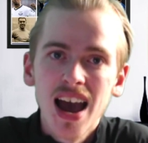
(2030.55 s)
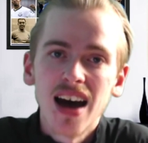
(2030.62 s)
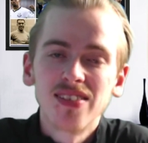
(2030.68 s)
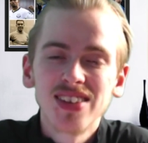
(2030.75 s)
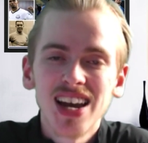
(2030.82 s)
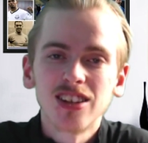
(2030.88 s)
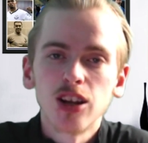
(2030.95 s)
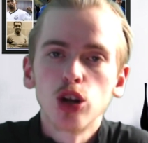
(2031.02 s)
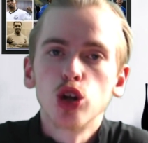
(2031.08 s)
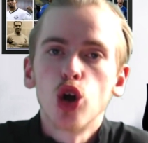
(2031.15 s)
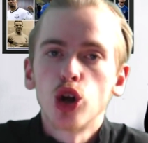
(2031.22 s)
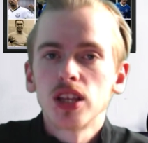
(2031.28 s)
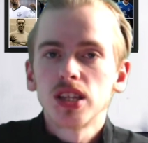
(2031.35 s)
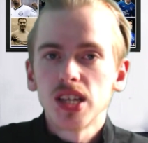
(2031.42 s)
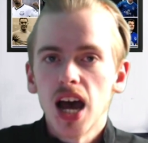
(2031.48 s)
and they had a
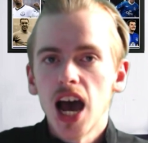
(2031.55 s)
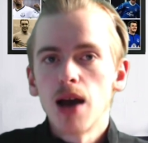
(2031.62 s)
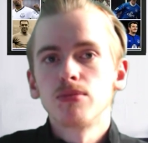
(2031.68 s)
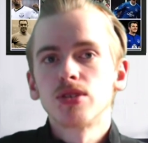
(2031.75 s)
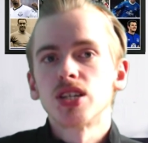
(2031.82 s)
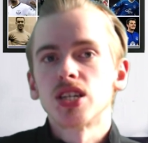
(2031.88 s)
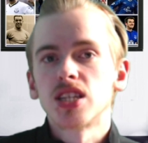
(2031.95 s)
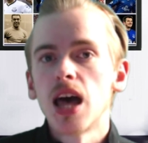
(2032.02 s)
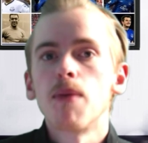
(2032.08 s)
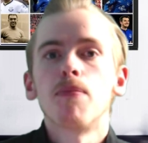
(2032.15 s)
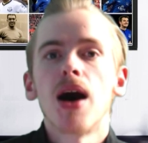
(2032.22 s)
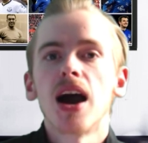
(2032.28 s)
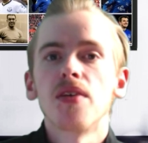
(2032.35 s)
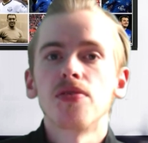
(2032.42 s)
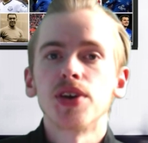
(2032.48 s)
lot of time to step
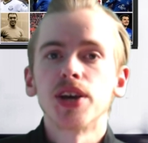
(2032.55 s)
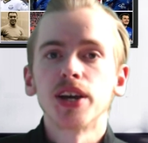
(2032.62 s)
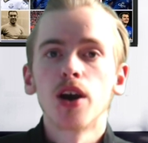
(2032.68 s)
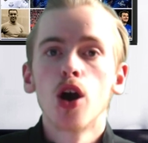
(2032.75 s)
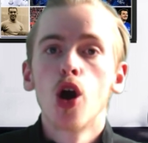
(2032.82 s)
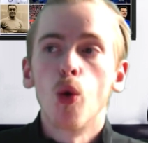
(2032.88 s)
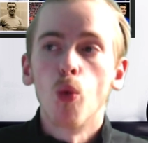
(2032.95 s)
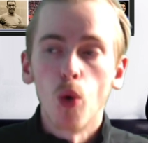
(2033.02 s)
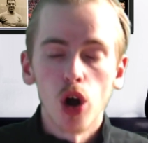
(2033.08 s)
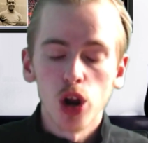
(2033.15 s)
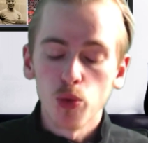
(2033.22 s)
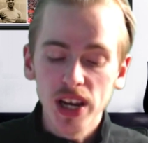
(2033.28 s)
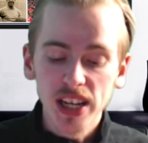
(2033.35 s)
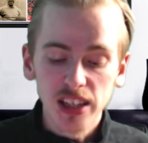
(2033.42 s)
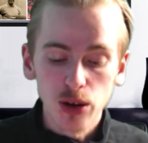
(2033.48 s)
back and think, what
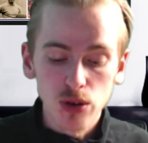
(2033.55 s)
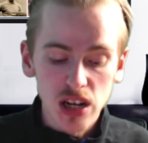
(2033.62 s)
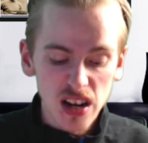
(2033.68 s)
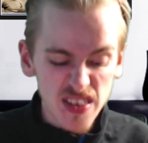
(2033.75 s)
are we doing?